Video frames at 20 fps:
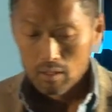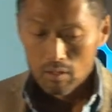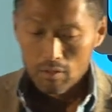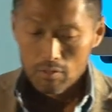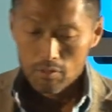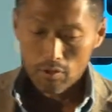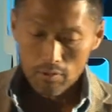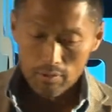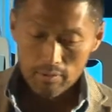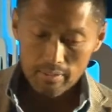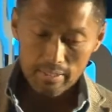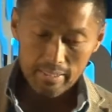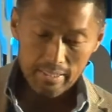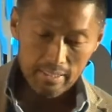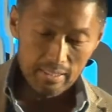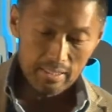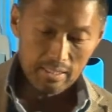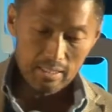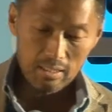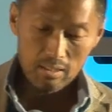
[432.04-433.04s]

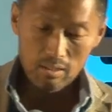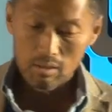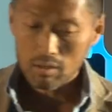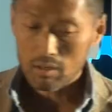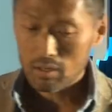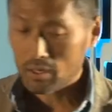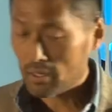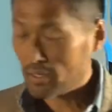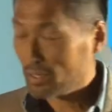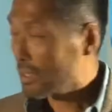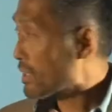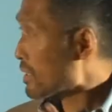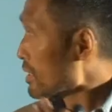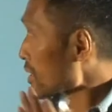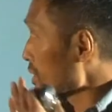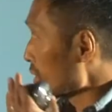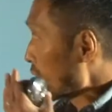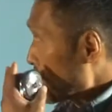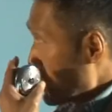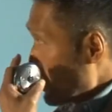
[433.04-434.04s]
Thirdly, our
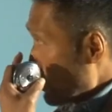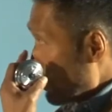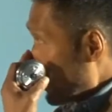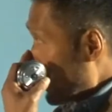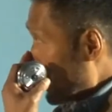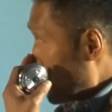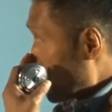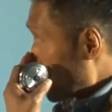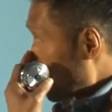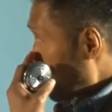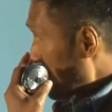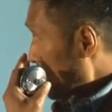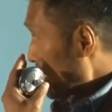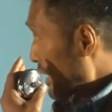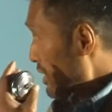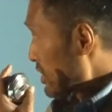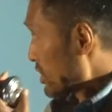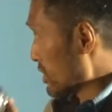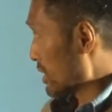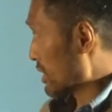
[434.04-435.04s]
curated
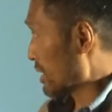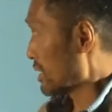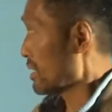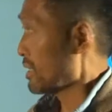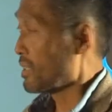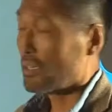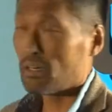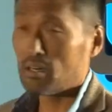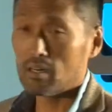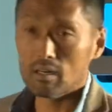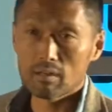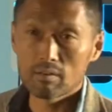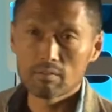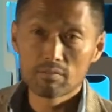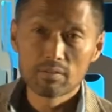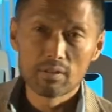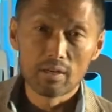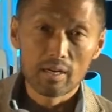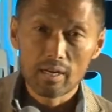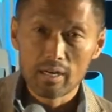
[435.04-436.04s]
collection of
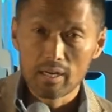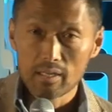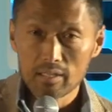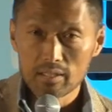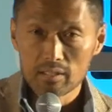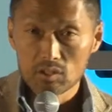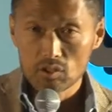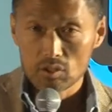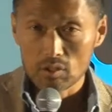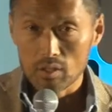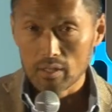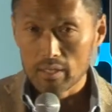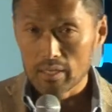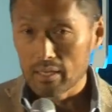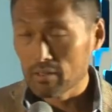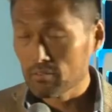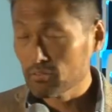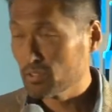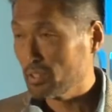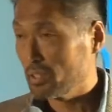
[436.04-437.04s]
the highly
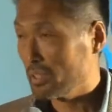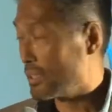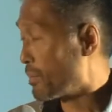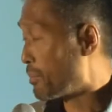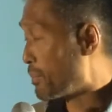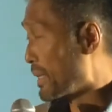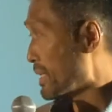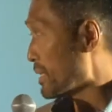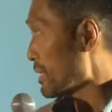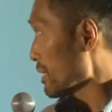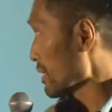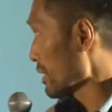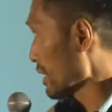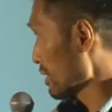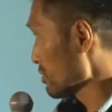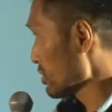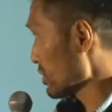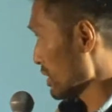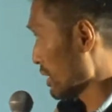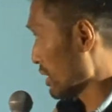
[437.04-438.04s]
sought-after independent
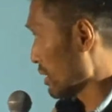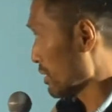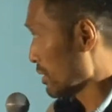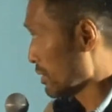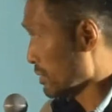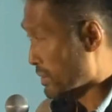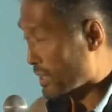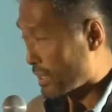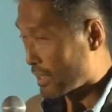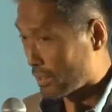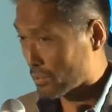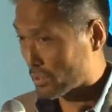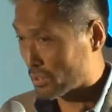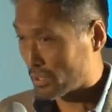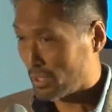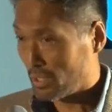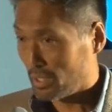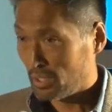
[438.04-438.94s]
lifestyle hotels,